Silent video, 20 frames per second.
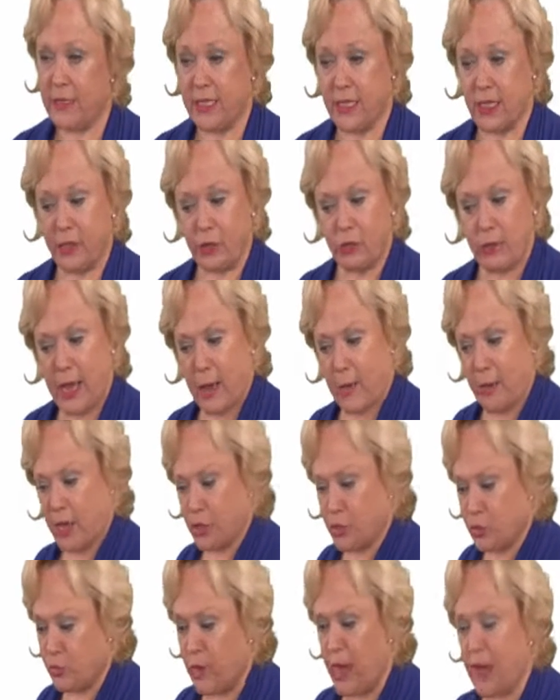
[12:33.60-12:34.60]
Tell you how
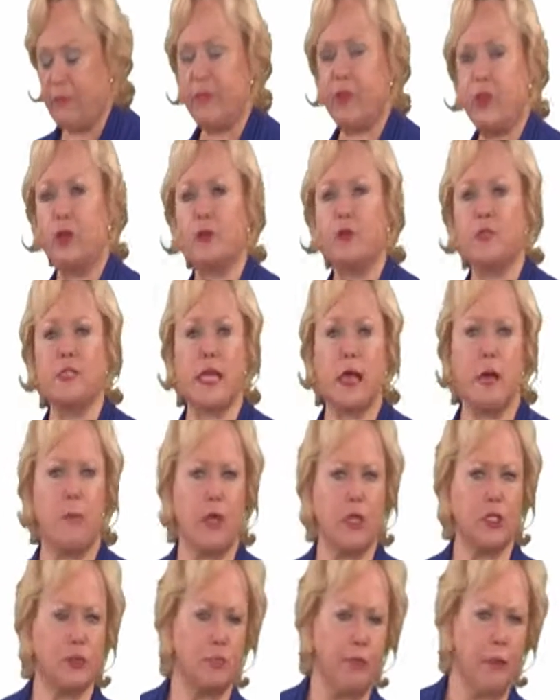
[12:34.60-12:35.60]
much revenues, how
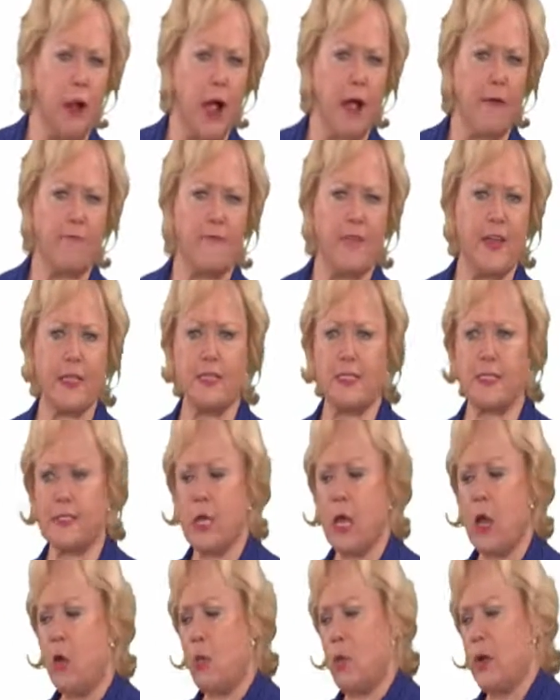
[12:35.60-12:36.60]
much profits,
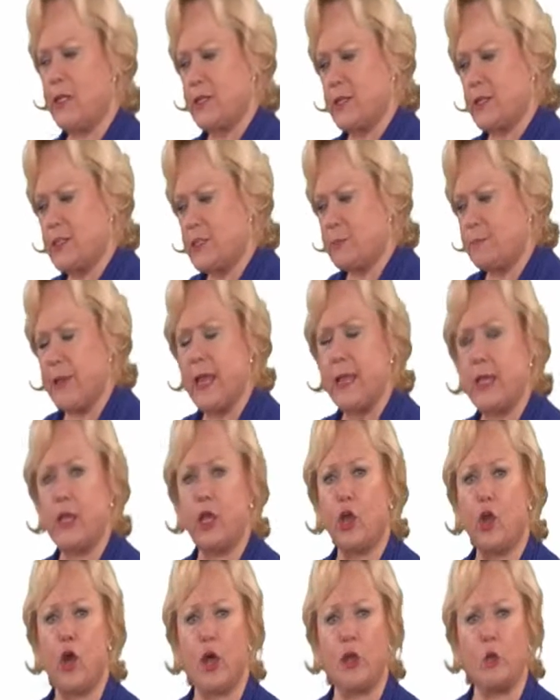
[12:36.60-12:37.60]
what they're
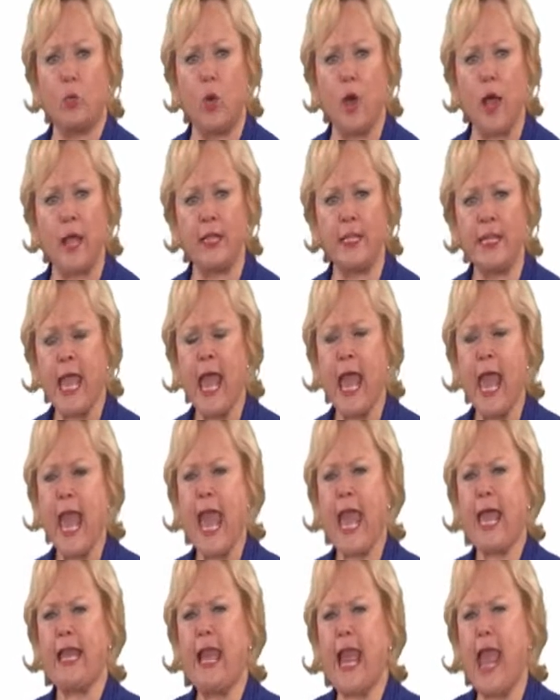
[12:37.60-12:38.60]
spending on what,
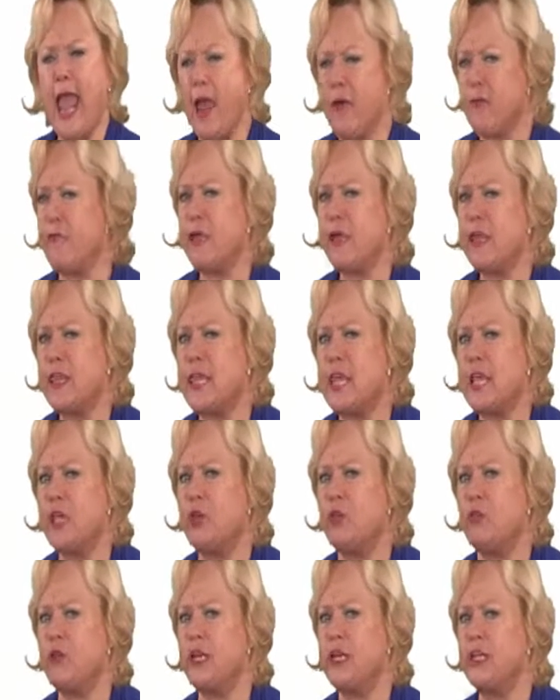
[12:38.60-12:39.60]
and everything
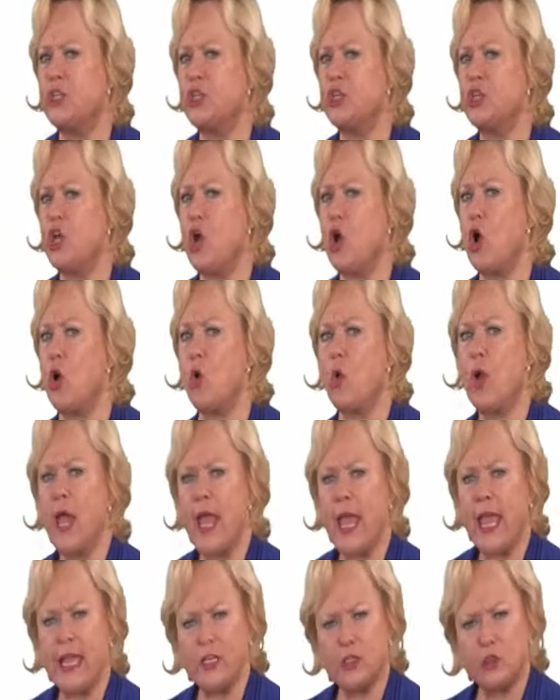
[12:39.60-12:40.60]
you need to know
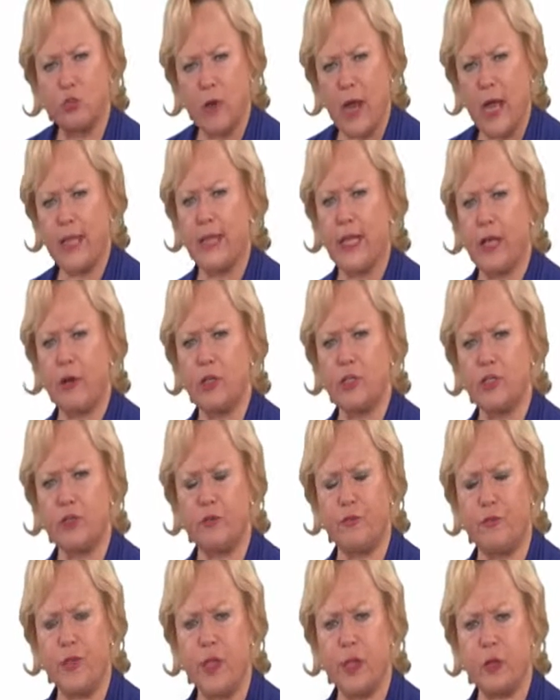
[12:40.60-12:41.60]
is right there at
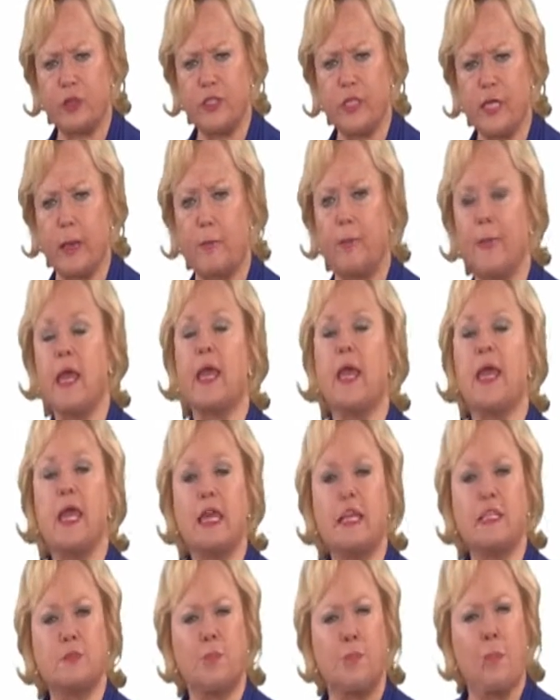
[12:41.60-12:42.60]
your fingertip.
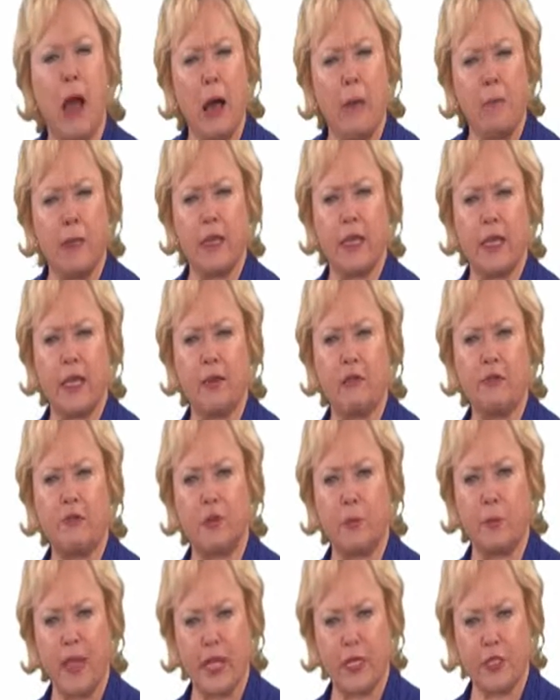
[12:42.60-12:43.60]
It's public
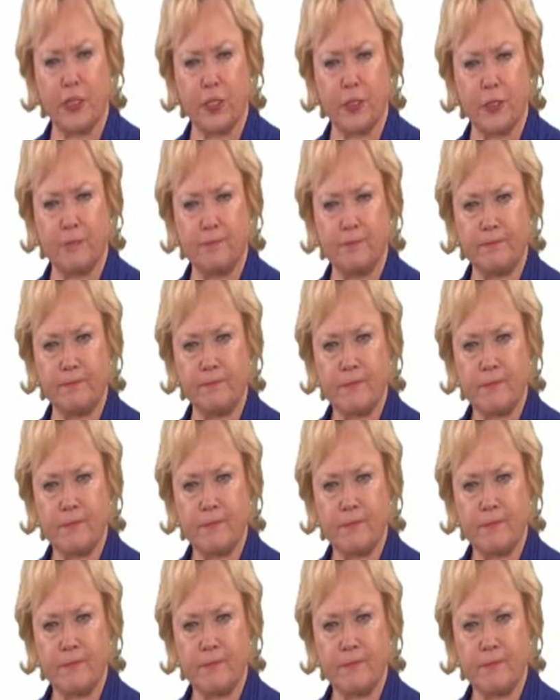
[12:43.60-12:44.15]
information.